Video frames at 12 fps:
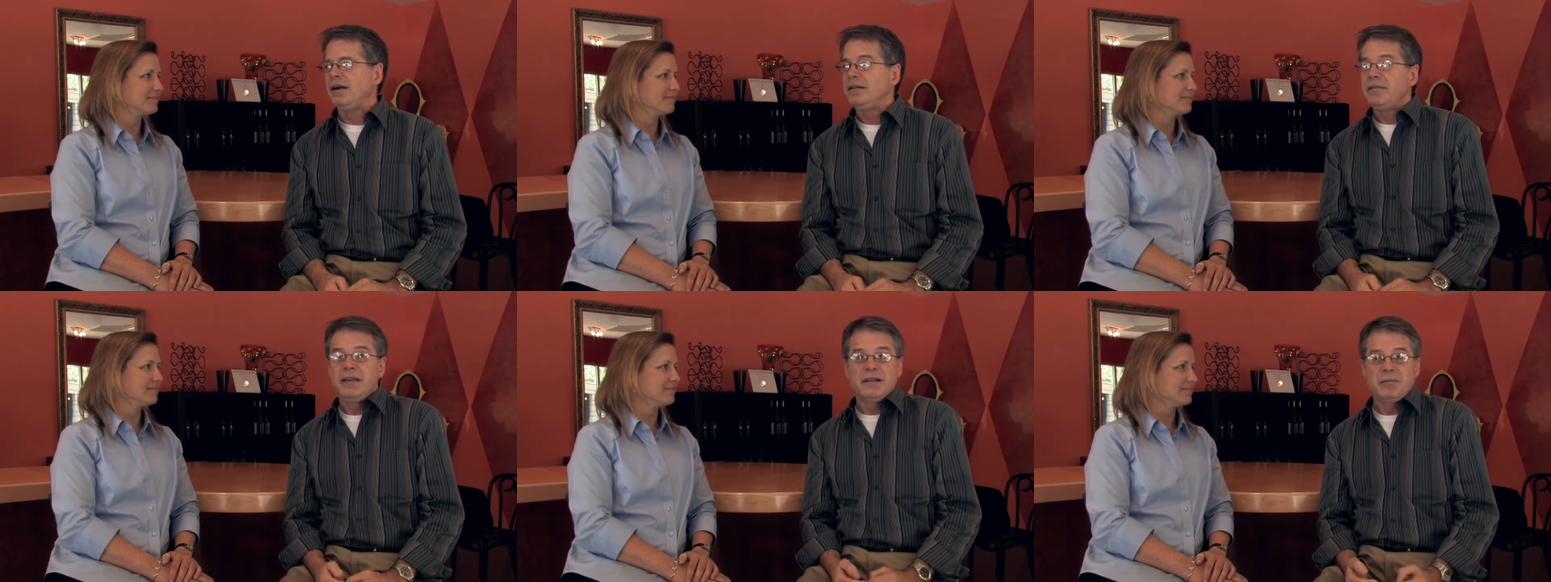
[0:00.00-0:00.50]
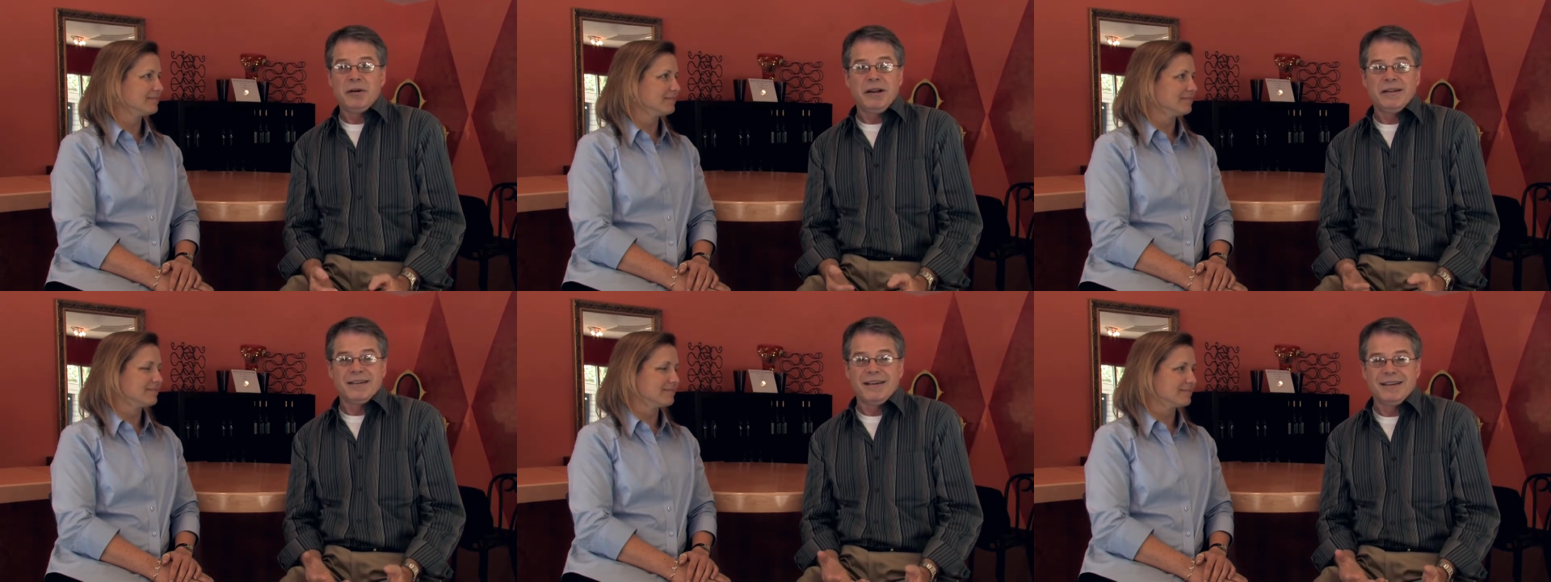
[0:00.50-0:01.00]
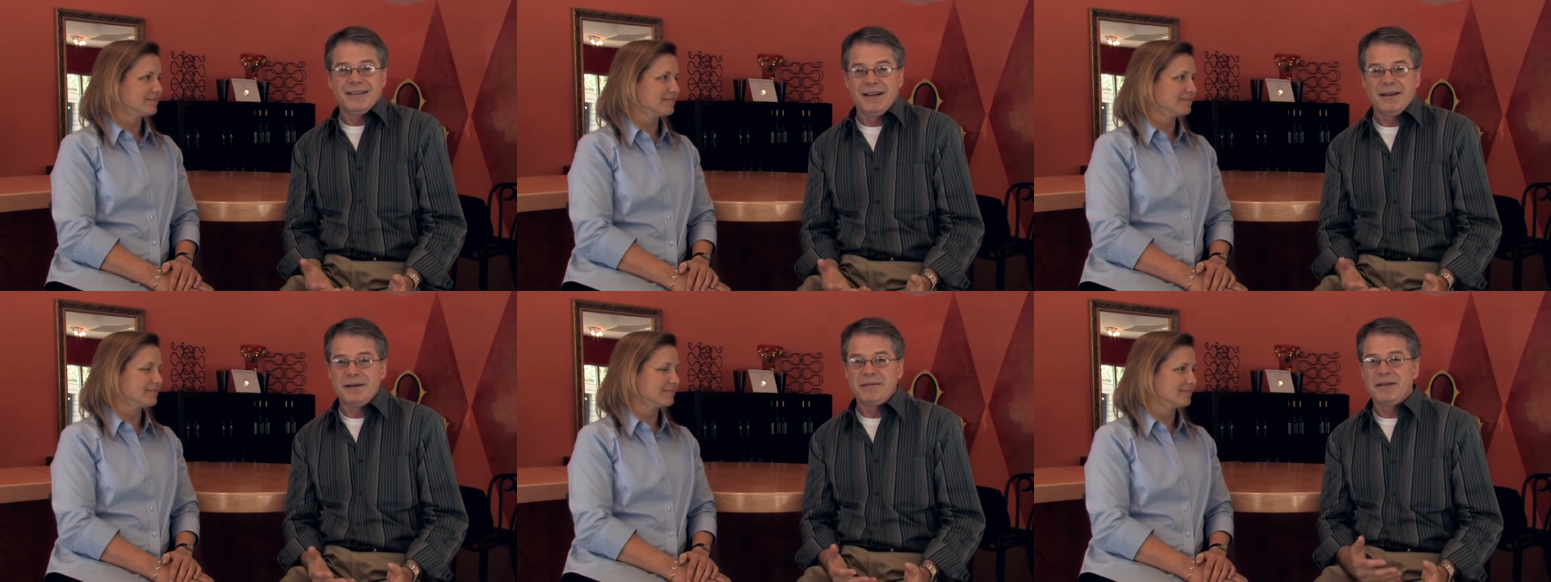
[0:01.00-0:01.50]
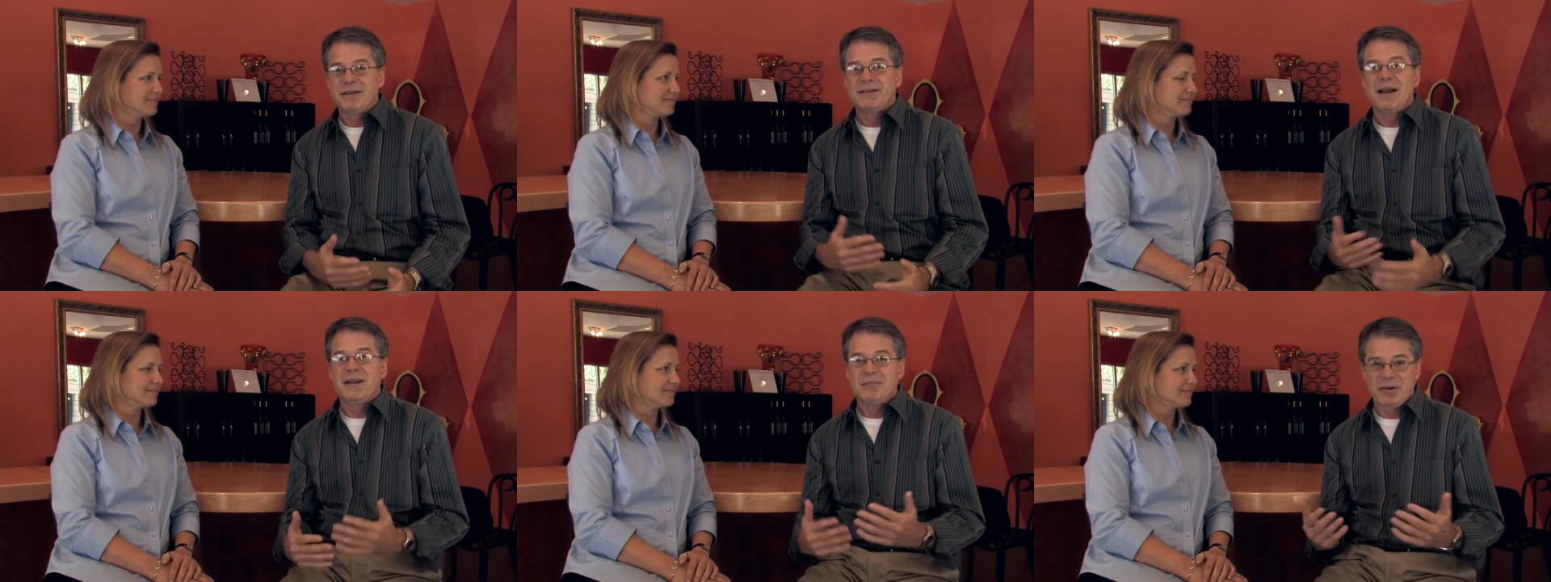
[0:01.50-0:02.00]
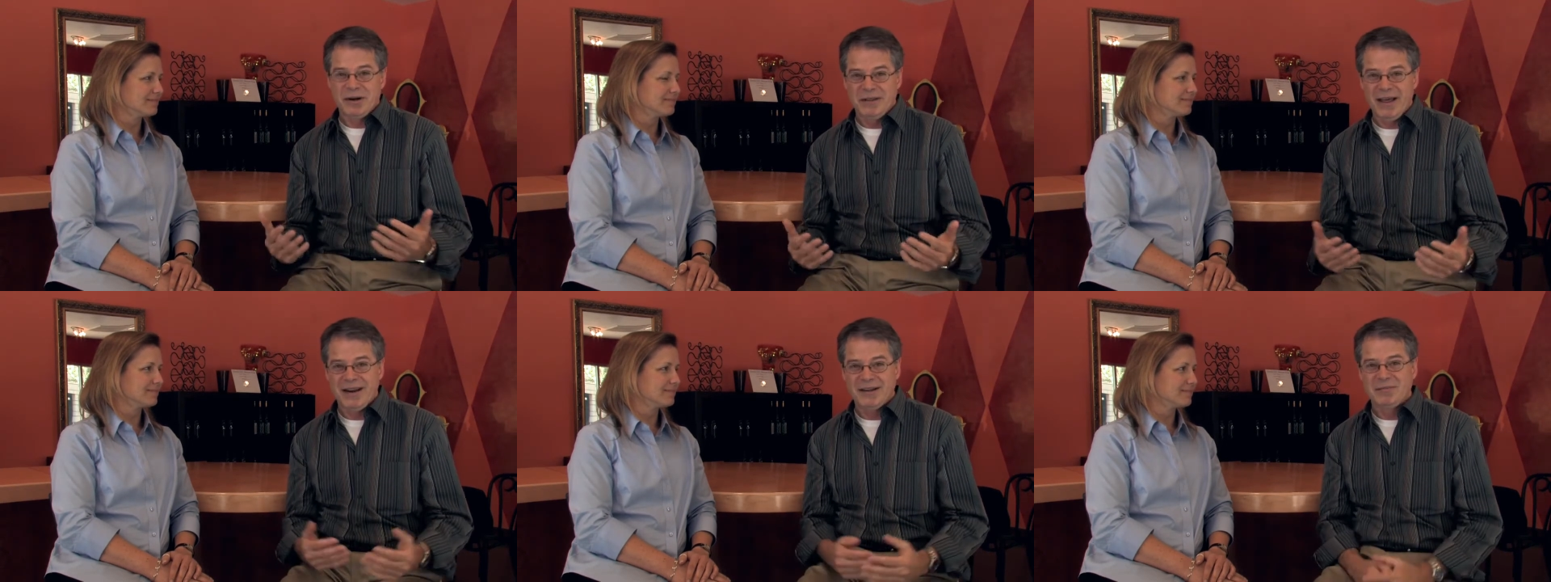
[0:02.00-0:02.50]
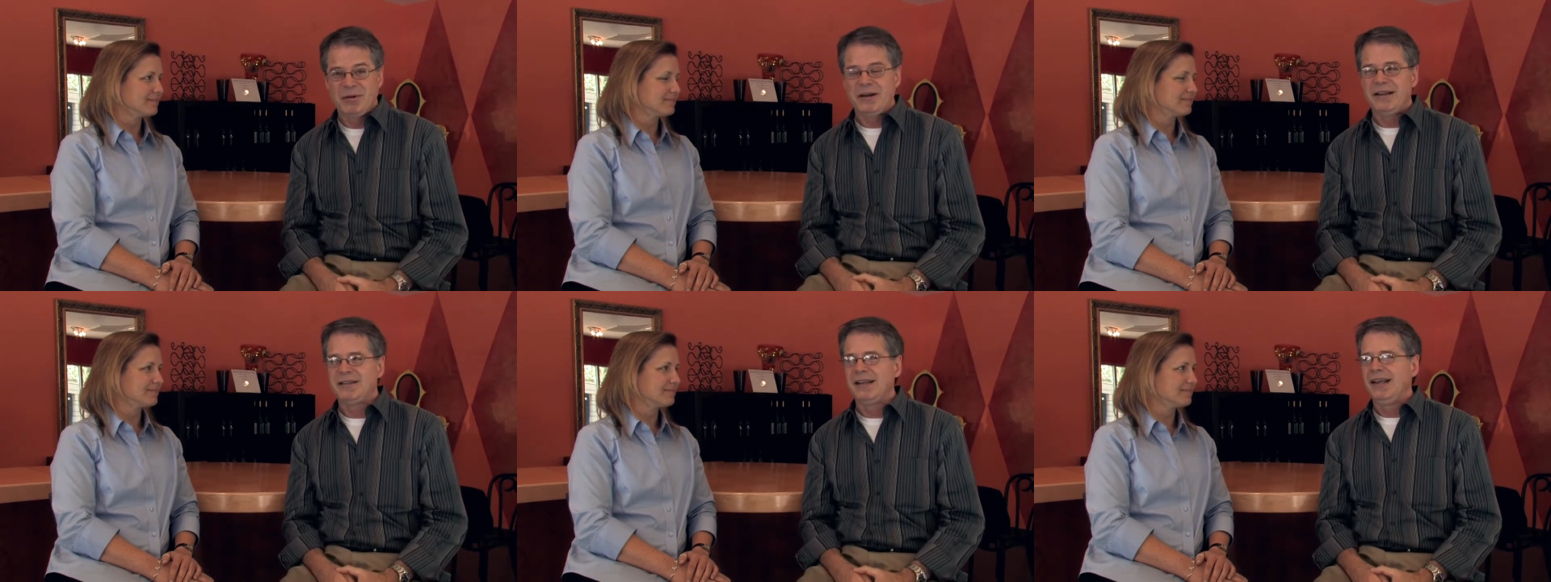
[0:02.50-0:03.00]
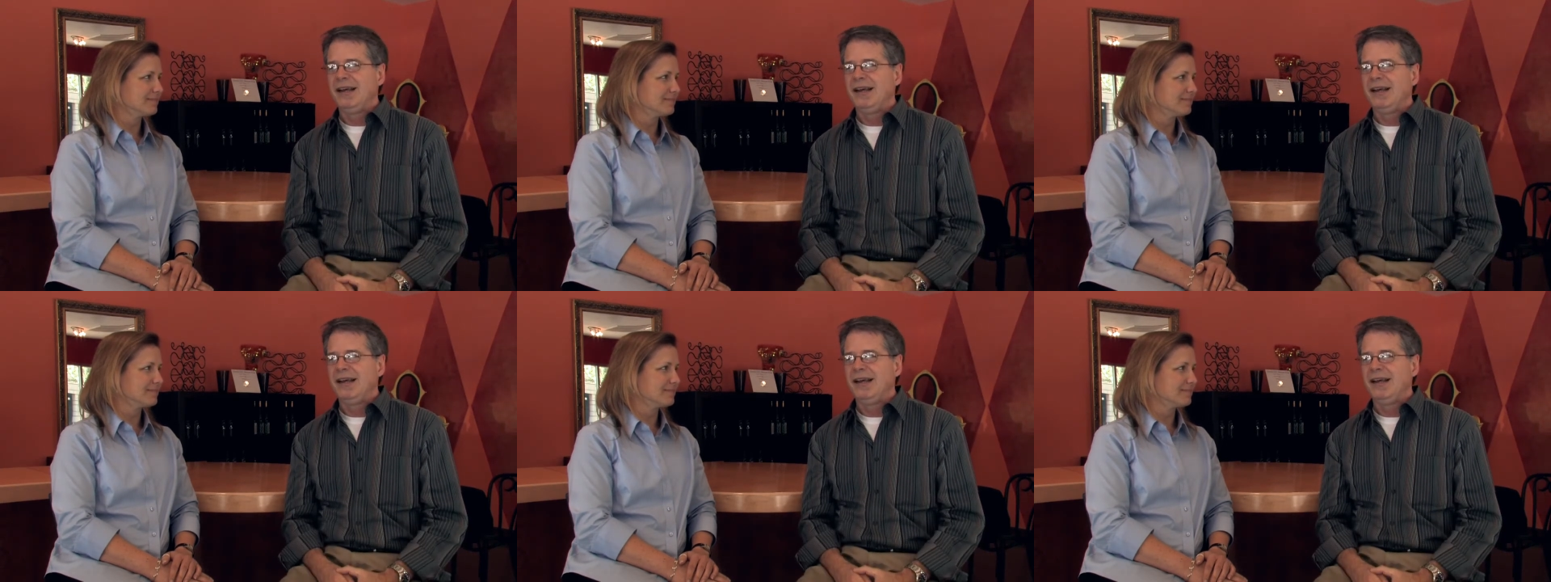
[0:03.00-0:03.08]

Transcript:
Speaker 1: part of the experience, or the kind of exciting part of that experience.